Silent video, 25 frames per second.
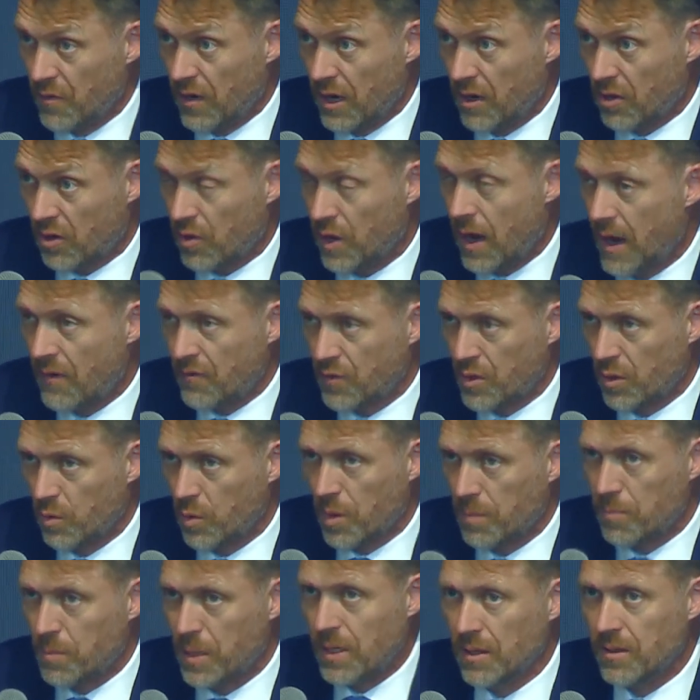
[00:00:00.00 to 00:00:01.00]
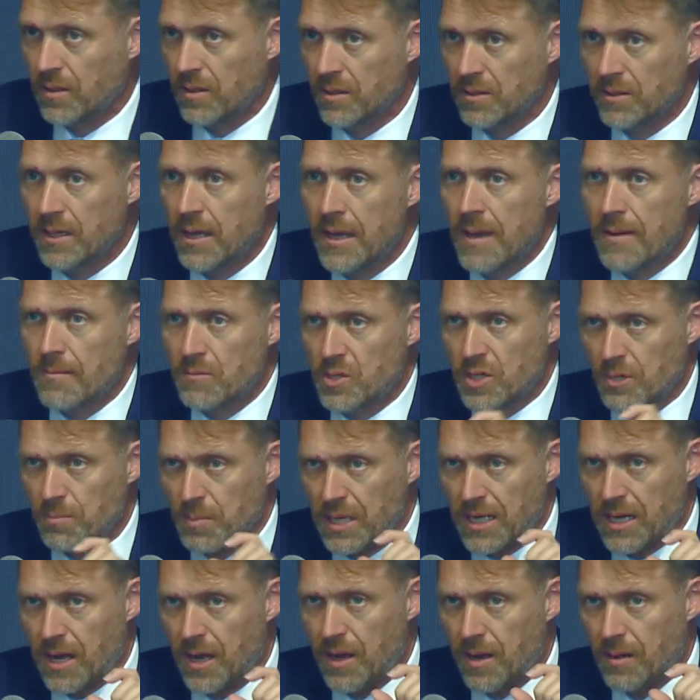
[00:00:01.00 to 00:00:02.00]
aircraft that we build, to
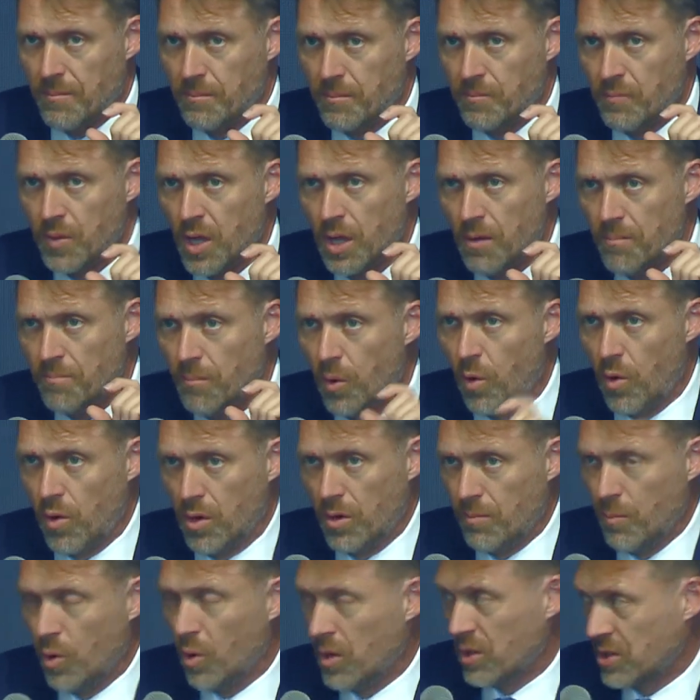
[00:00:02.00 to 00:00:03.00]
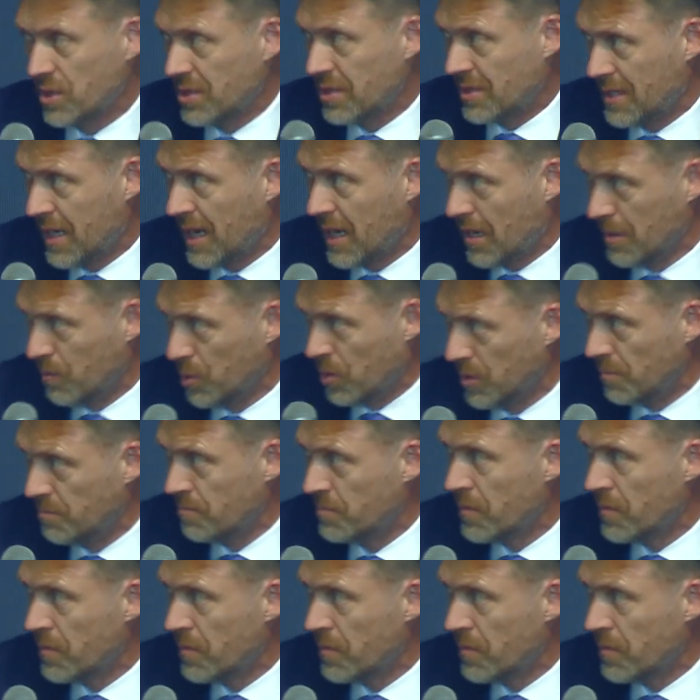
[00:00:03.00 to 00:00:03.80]
become more and more sustainable.